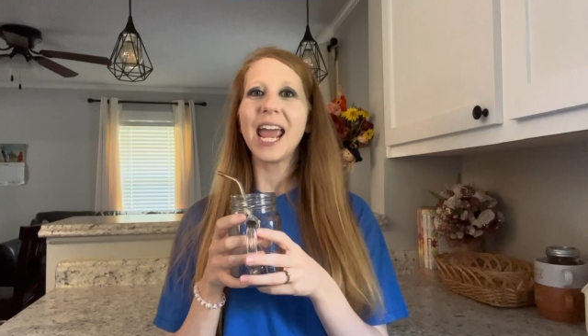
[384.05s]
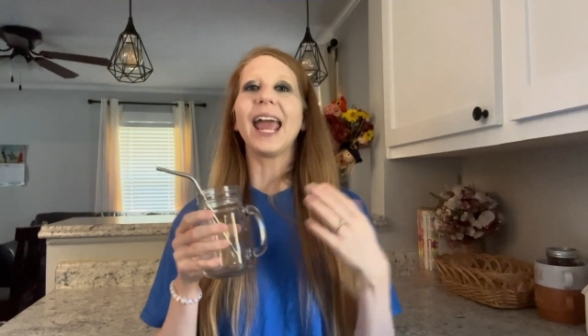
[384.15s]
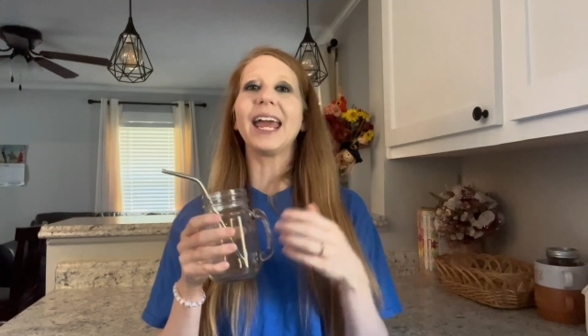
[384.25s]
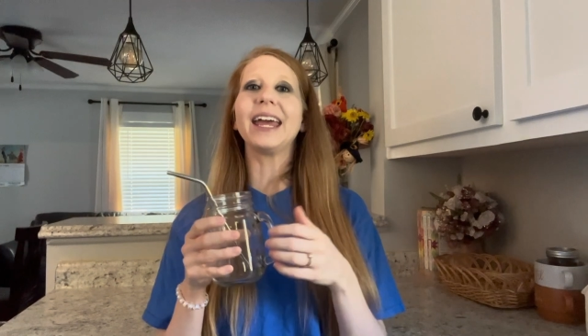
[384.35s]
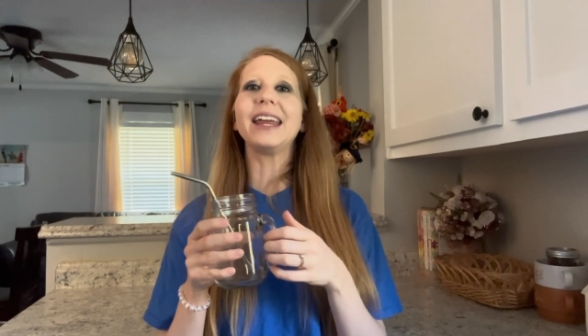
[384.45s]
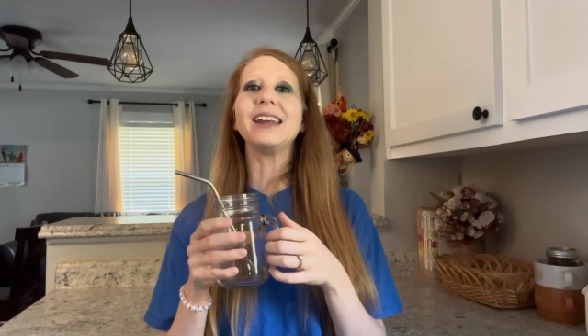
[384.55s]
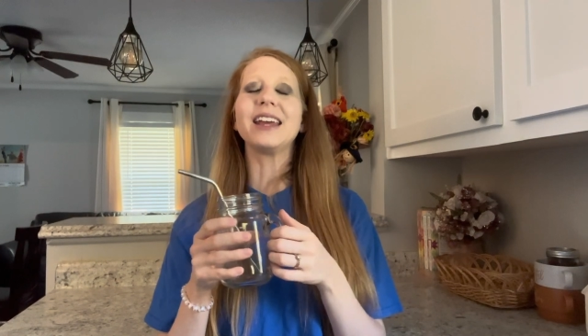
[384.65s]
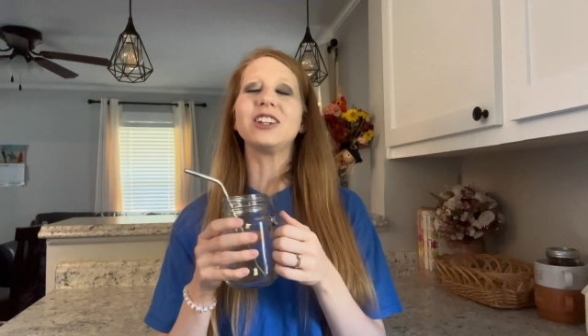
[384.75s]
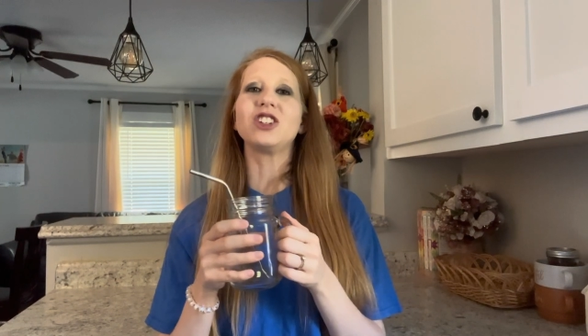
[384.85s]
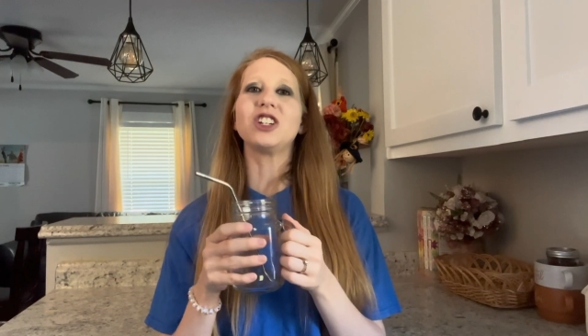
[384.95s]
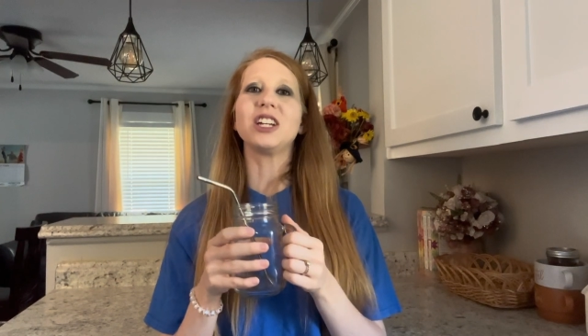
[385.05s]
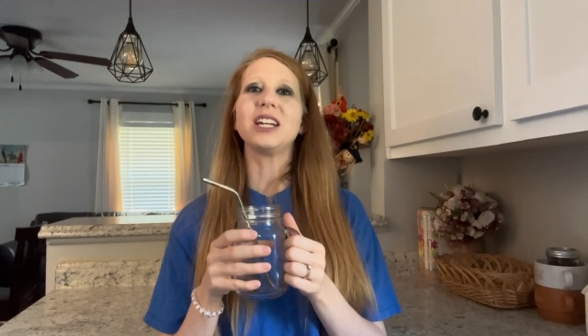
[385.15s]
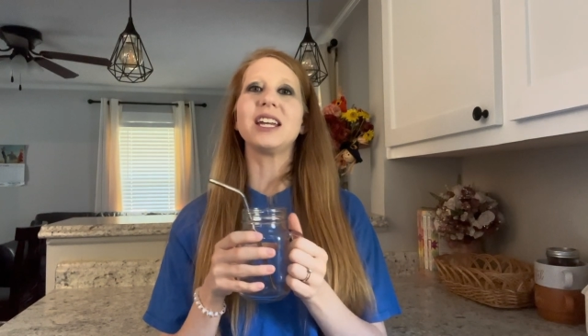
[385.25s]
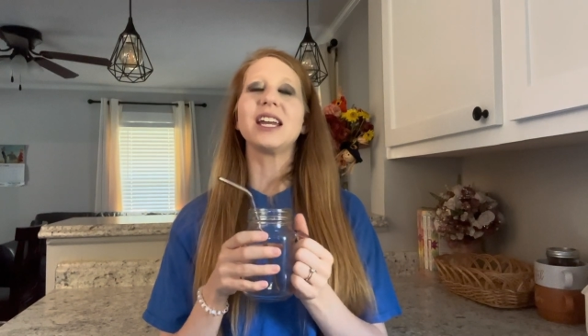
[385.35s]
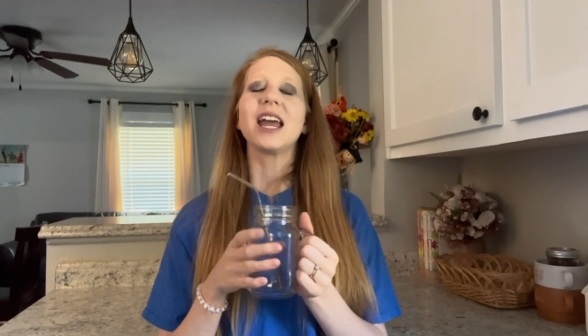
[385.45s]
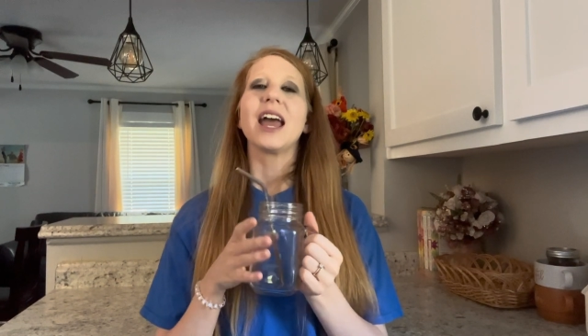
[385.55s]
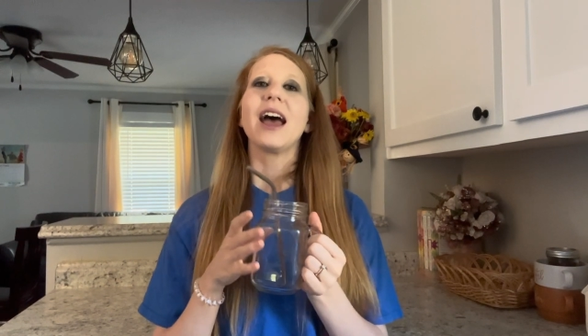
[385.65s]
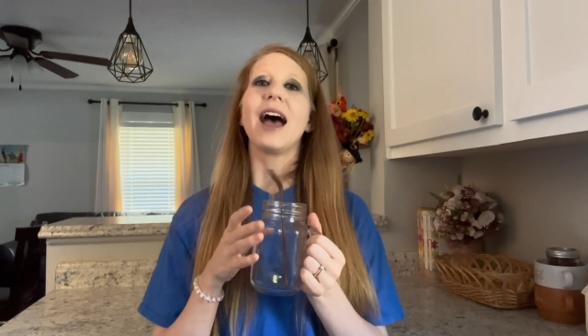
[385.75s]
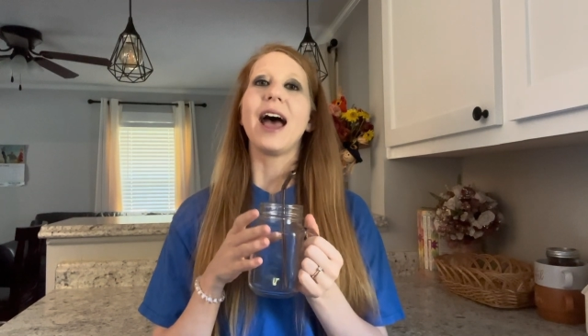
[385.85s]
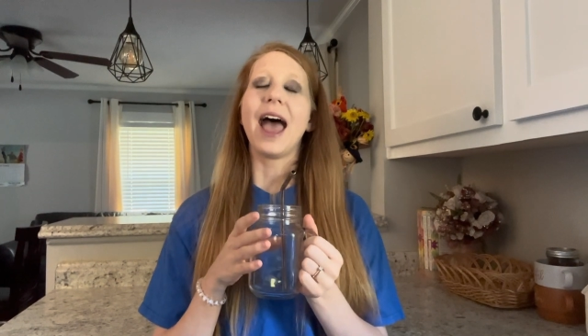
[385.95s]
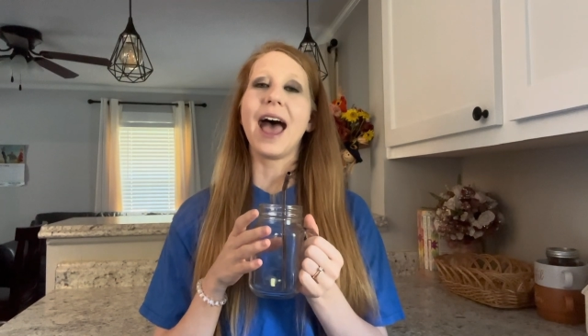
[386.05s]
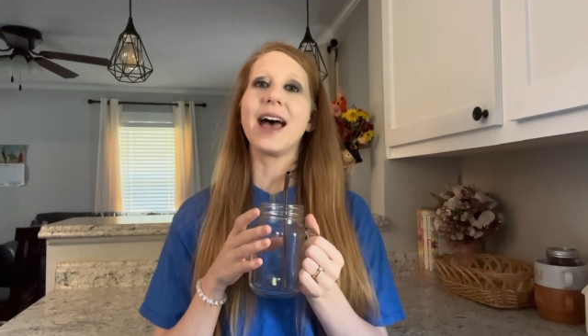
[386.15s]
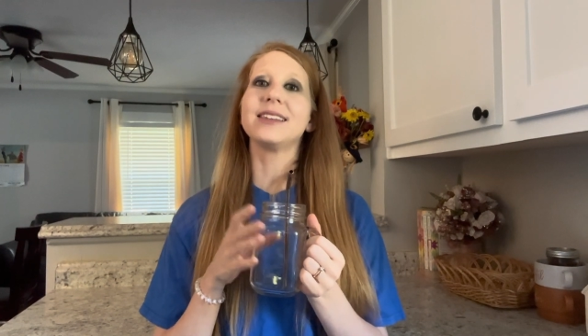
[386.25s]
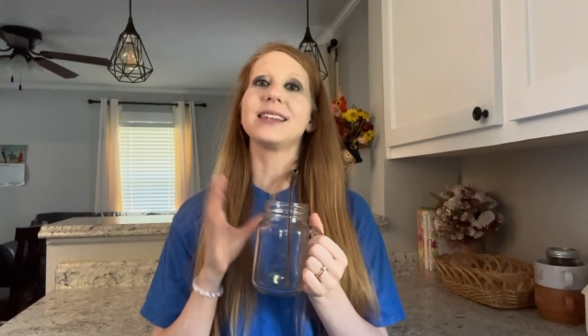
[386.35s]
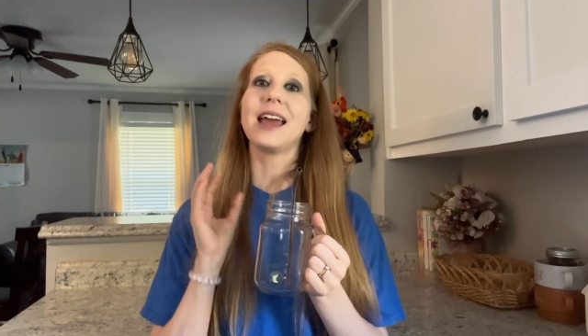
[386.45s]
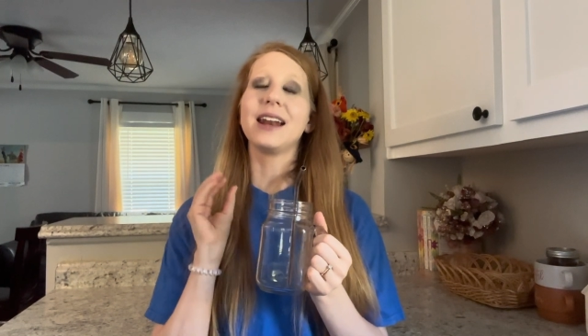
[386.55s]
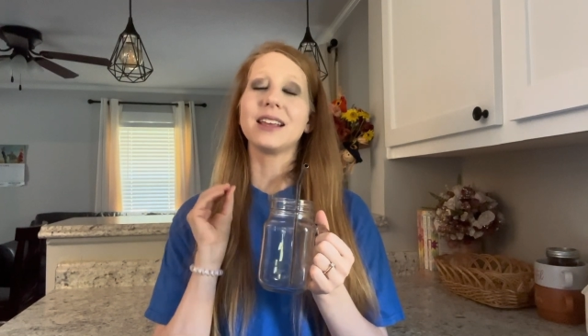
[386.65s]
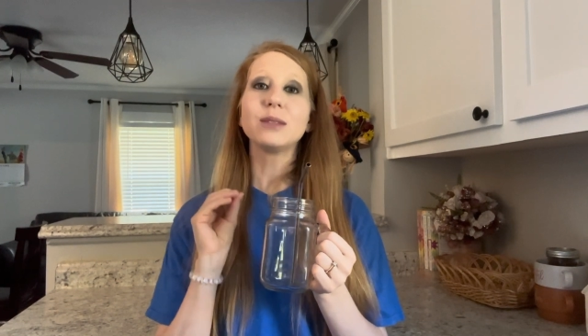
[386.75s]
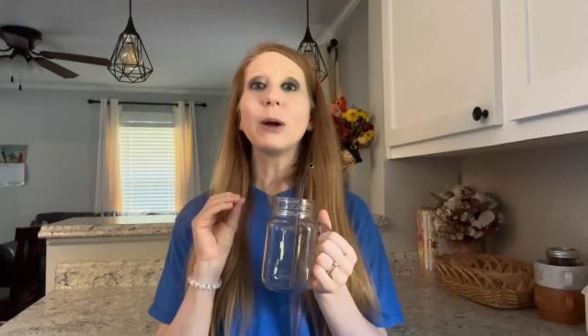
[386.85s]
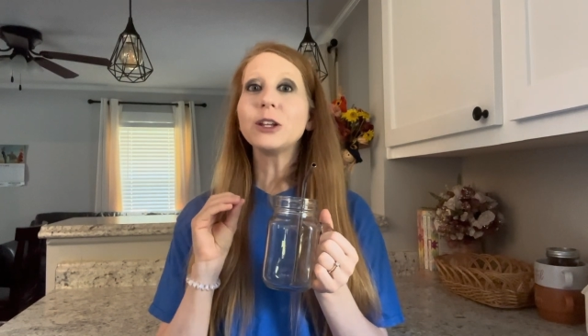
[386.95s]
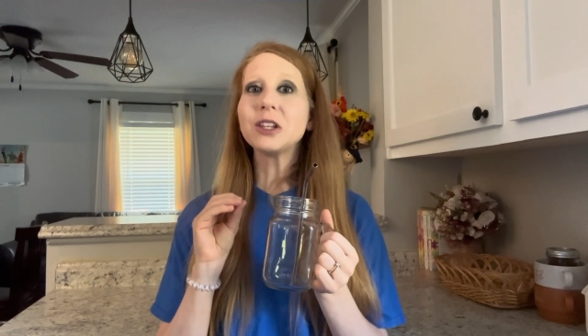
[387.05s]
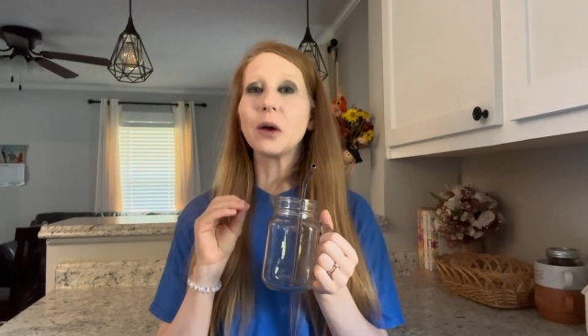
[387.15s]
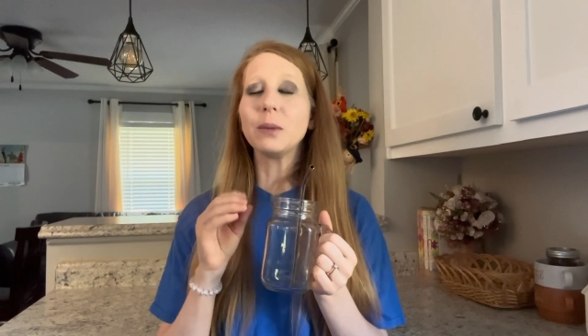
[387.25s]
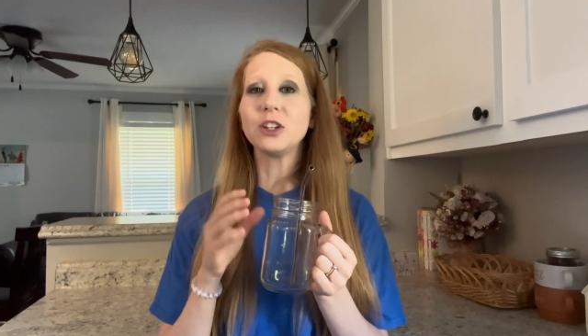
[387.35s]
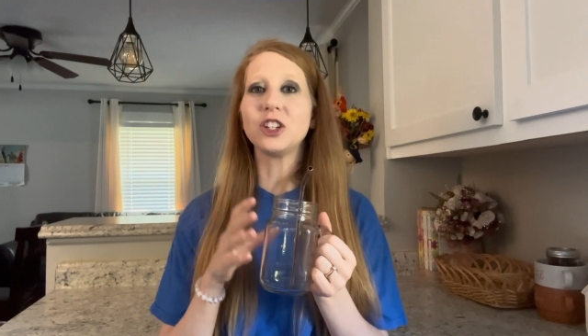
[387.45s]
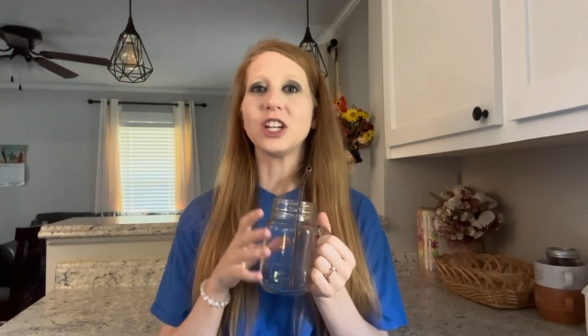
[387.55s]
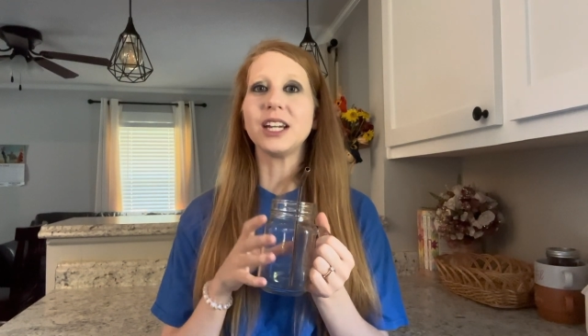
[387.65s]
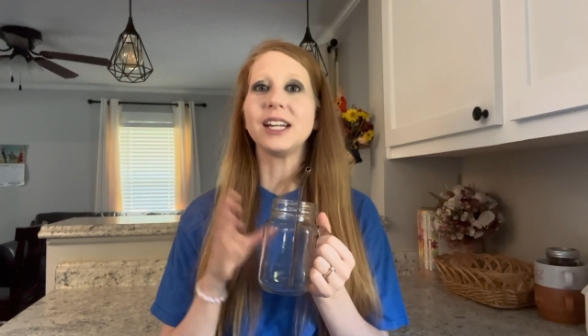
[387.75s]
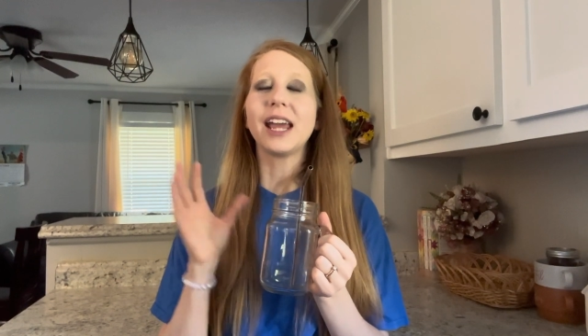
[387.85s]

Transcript: and she has an espresso machine,